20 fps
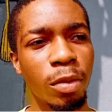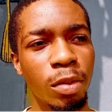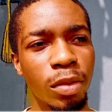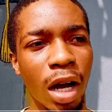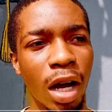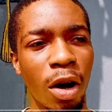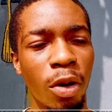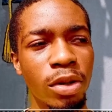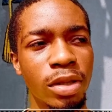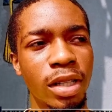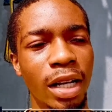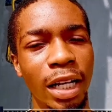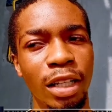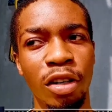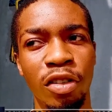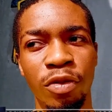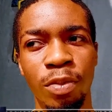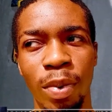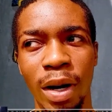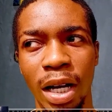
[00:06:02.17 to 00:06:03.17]
I was kind
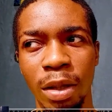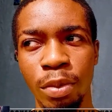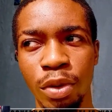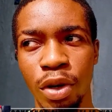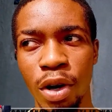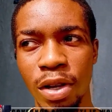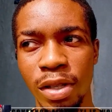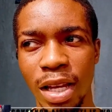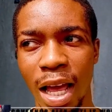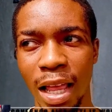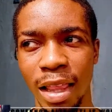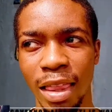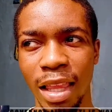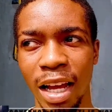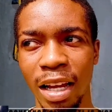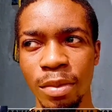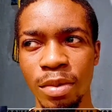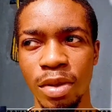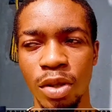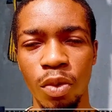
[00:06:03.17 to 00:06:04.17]
of bad because at
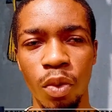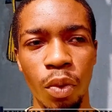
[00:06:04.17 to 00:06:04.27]
times